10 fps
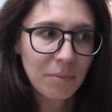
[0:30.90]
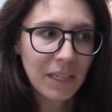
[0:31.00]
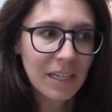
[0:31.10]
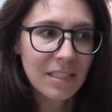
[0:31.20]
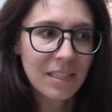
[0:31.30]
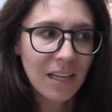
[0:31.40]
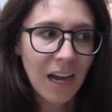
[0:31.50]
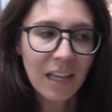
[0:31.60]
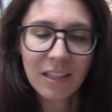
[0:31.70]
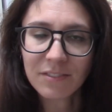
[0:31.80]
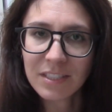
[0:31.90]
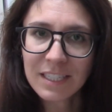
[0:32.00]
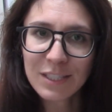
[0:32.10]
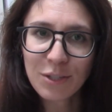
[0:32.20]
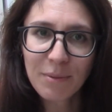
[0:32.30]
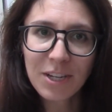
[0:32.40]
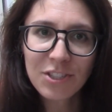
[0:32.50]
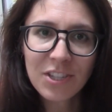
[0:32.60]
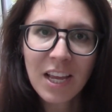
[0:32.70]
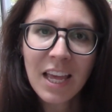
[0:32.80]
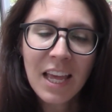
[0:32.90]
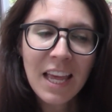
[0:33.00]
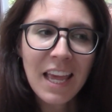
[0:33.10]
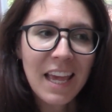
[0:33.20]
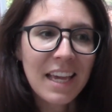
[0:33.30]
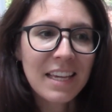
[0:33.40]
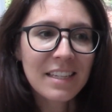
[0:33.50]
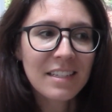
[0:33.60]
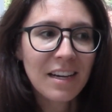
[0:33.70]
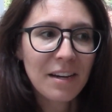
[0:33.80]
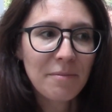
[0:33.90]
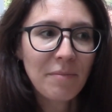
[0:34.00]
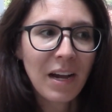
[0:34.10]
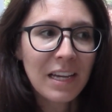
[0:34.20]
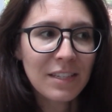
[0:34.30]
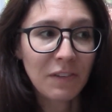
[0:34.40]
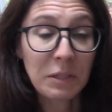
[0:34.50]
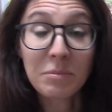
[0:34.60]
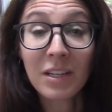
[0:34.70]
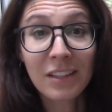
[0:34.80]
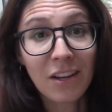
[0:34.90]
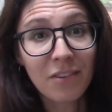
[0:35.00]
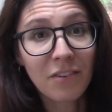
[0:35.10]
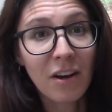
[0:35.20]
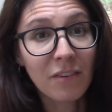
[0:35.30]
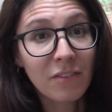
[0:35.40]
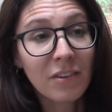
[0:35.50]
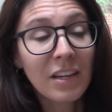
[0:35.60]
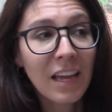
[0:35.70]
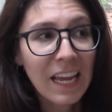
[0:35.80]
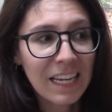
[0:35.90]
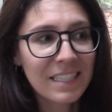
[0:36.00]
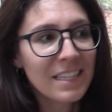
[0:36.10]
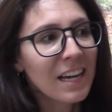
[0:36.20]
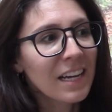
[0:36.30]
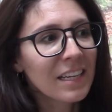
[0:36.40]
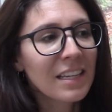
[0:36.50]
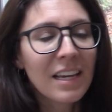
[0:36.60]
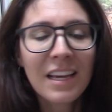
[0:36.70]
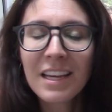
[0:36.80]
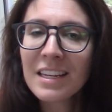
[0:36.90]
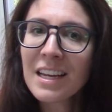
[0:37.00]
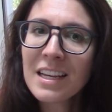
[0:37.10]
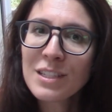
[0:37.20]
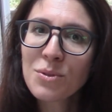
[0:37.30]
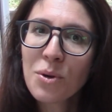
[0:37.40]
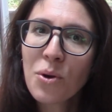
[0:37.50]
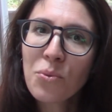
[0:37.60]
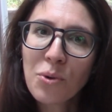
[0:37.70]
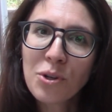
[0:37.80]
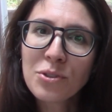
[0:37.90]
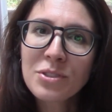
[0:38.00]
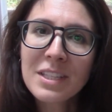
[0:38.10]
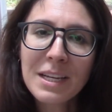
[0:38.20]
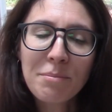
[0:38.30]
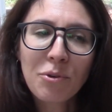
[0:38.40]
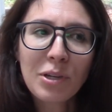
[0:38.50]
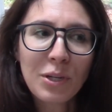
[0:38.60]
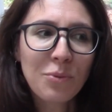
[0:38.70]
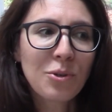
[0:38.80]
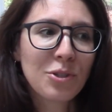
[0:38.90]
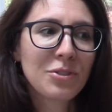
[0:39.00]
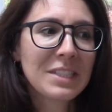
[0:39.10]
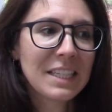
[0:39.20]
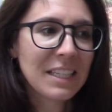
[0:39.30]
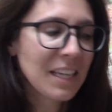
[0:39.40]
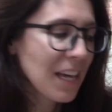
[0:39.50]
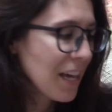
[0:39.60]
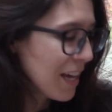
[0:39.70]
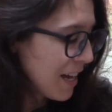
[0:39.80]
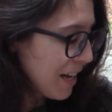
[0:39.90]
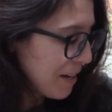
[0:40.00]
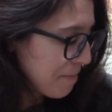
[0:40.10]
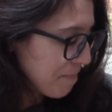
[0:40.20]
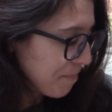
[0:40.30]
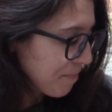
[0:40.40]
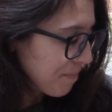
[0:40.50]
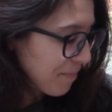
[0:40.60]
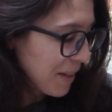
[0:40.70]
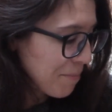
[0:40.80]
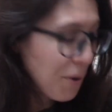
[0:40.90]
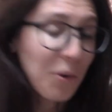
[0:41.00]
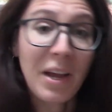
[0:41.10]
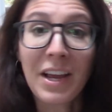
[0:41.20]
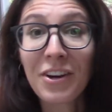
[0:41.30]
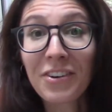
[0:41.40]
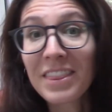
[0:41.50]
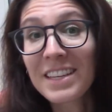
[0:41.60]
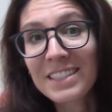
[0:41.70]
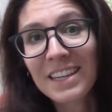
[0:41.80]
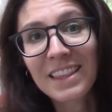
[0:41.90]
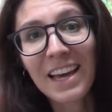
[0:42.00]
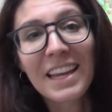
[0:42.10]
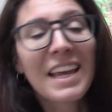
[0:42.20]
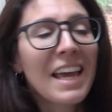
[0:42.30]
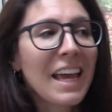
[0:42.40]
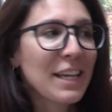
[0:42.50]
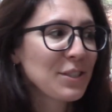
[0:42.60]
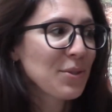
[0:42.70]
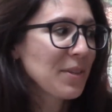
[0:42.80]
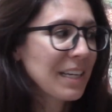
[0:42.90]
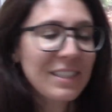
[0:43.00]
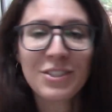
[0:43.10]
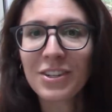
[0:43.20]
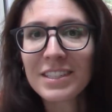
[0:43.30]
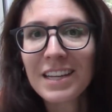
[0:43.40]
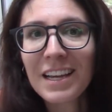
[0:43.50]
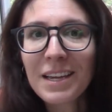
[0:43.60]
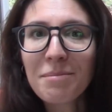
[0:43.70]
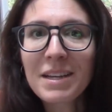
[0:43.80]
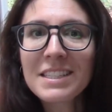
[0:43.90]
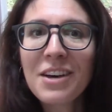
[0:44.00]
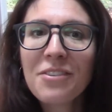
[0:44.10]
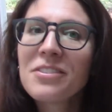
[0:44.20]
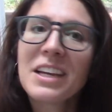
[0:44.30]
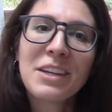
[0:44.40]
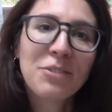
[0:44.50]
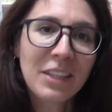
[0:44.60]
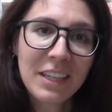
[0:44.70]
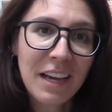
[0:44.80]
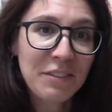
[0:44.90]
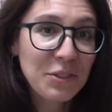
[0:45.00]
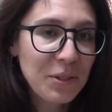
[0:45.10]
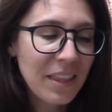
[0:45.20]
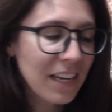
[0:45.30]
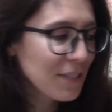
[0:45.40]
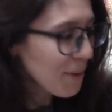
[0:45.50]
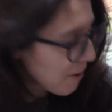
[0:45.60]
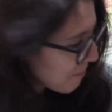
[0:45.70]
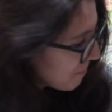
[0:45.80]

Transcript: because I love to knit so much, and I developed a love of hand-dyed nice wools like merino wools and mohair and things like that. And so then I started dyeing it myself and really have enjoyed that as well.